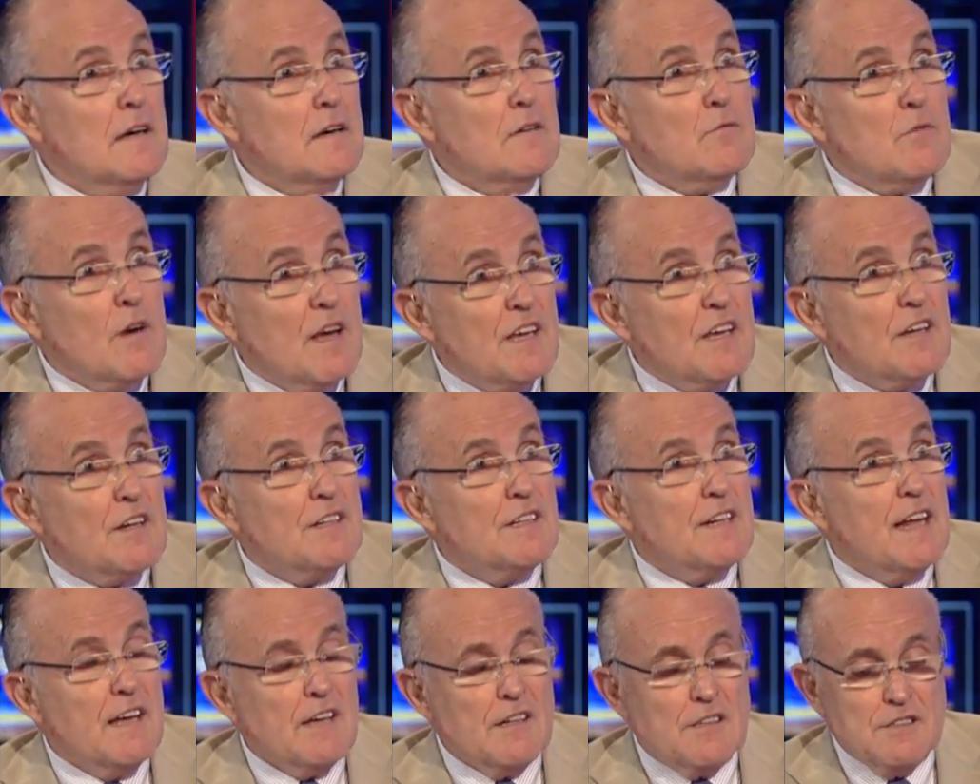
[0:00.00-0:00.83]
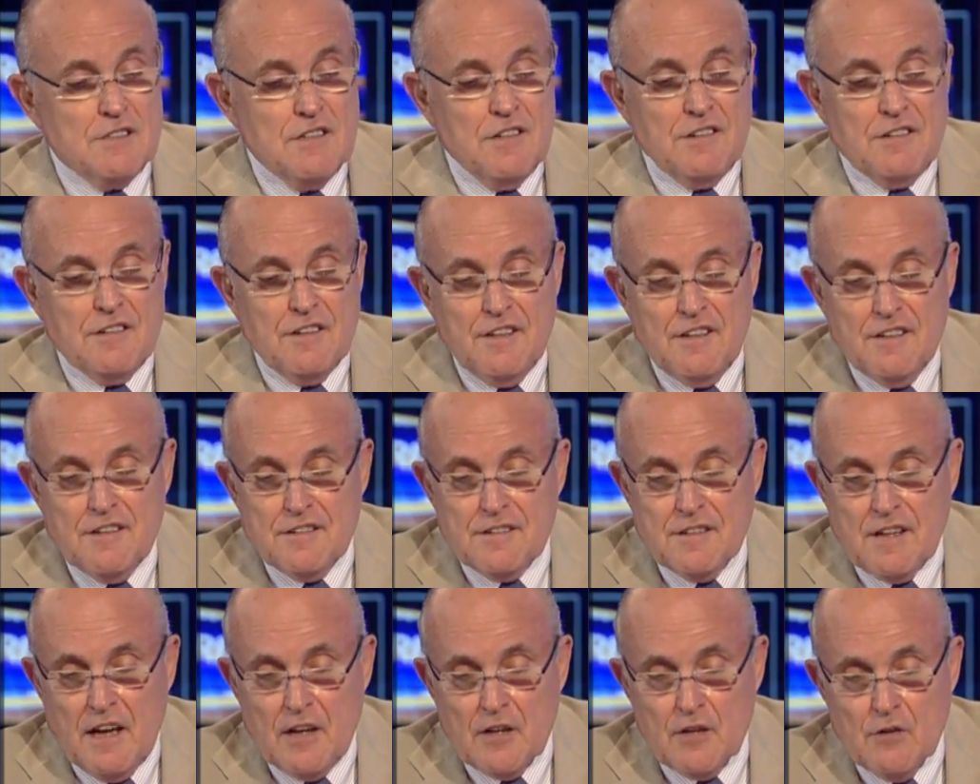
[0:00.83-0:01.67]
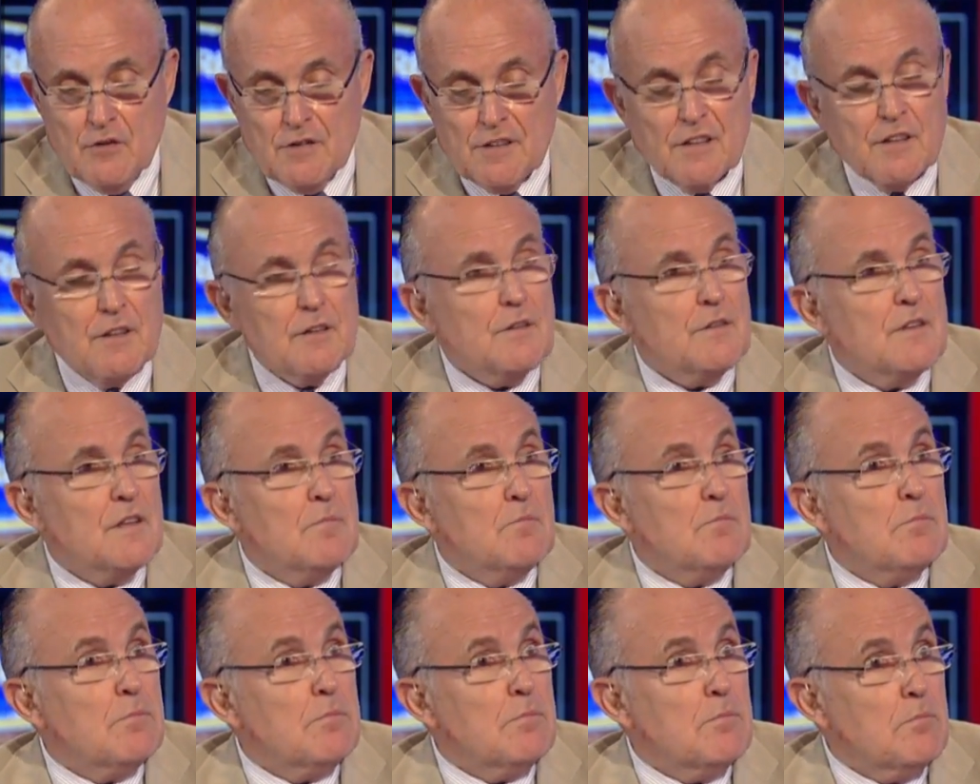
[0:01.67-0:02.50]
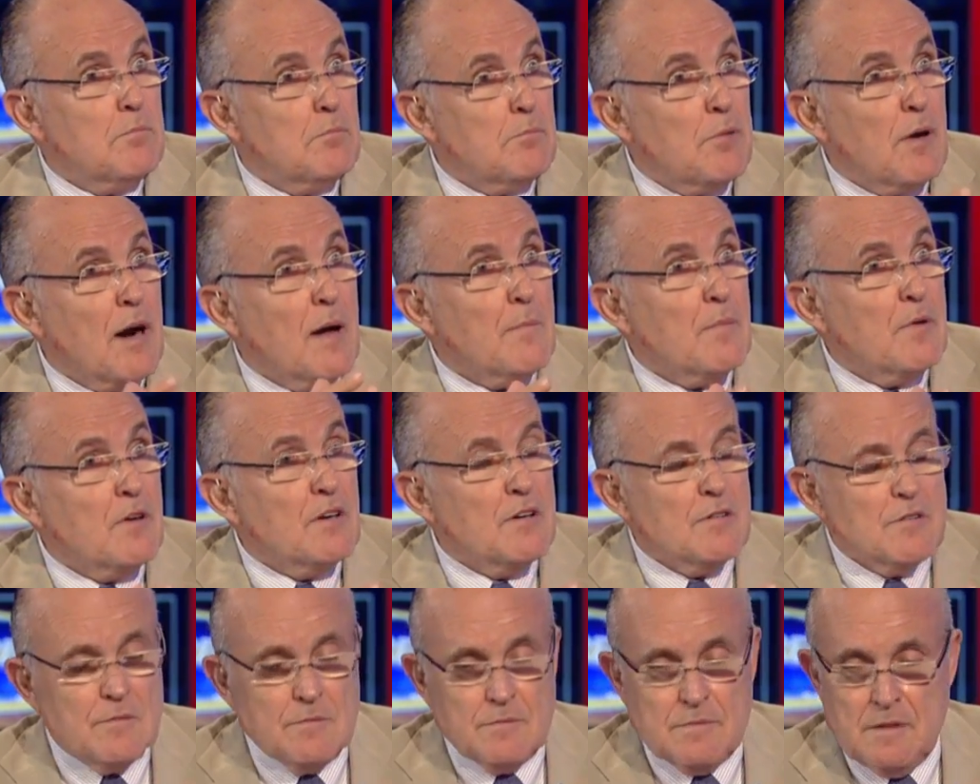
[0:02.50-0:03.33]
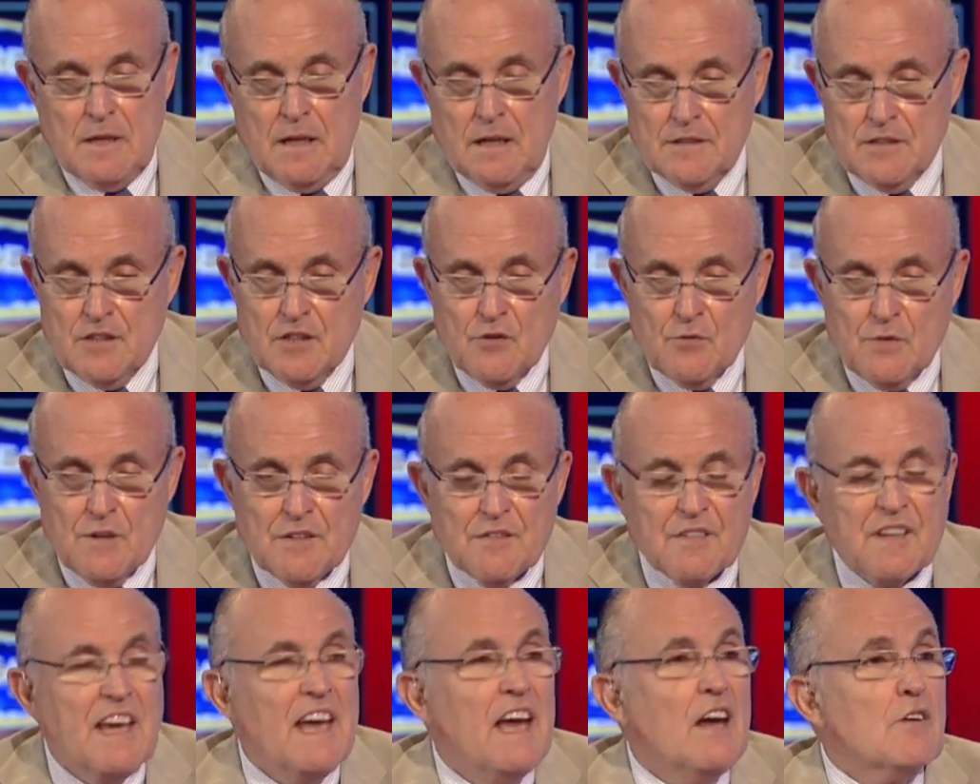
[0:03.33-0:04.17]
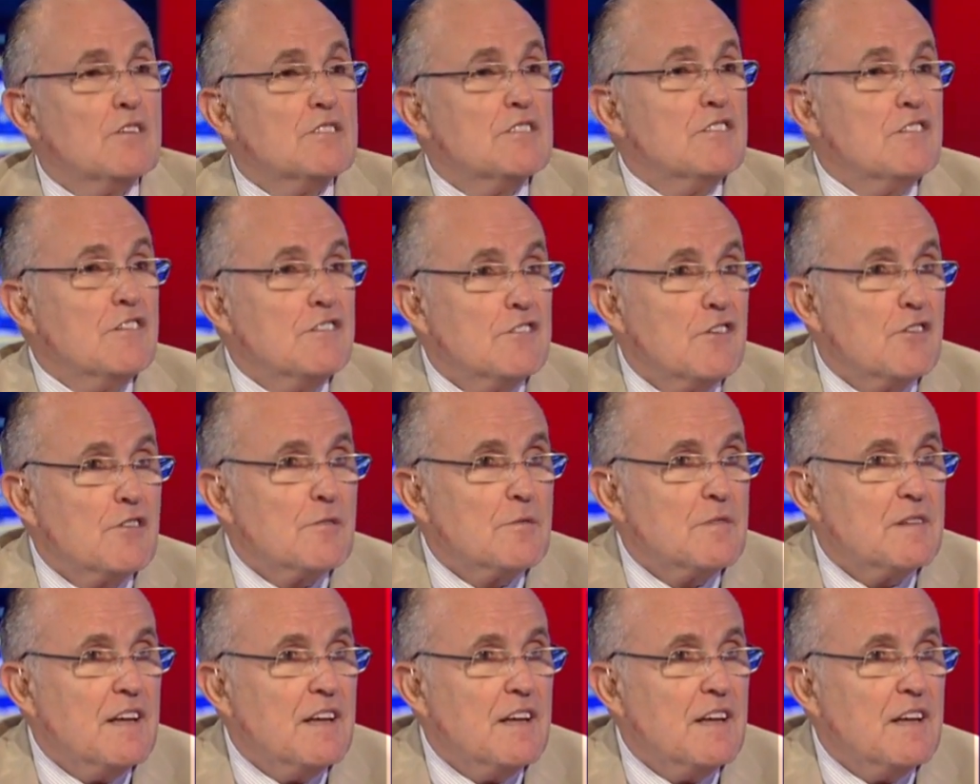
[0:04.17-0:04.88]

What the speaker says: Regular negligence is not using the proper degree of care under the circumstances.